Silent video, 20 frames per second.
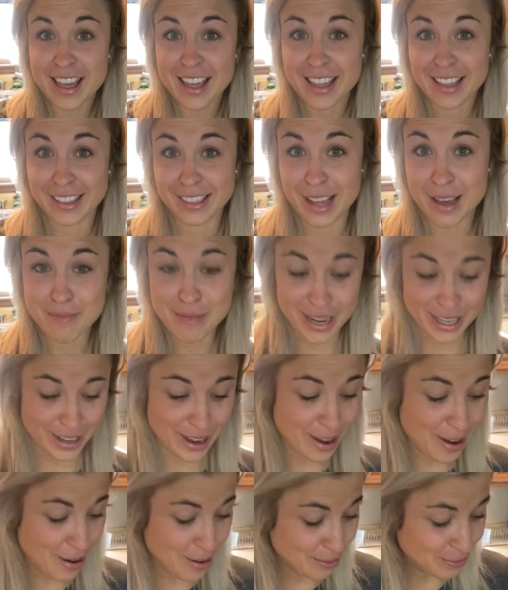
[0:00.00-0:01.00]
let me
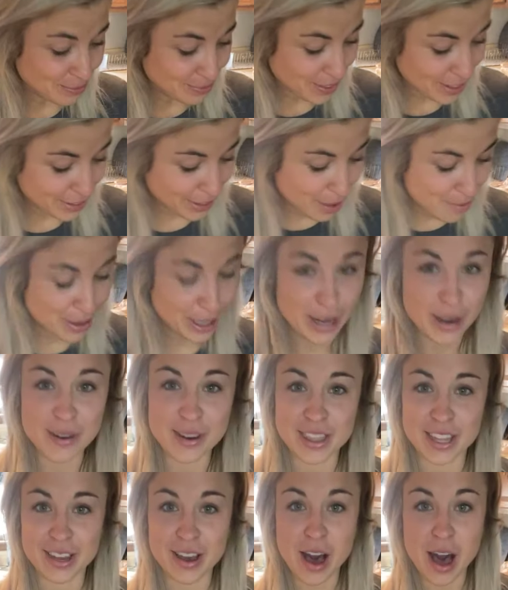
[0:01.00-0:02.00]
know. Let me know in
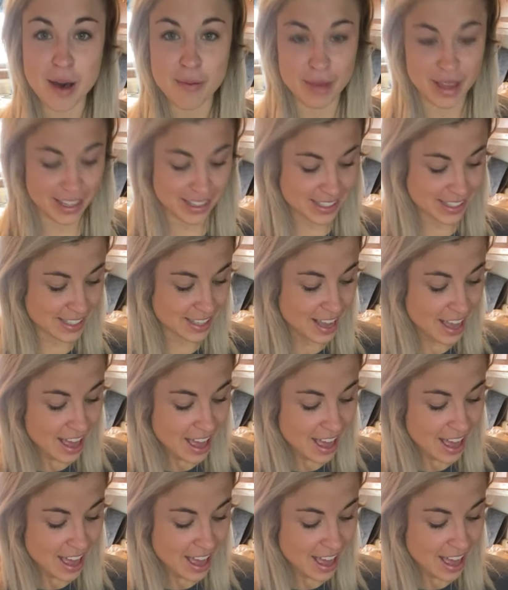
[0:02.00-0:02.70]
the comments.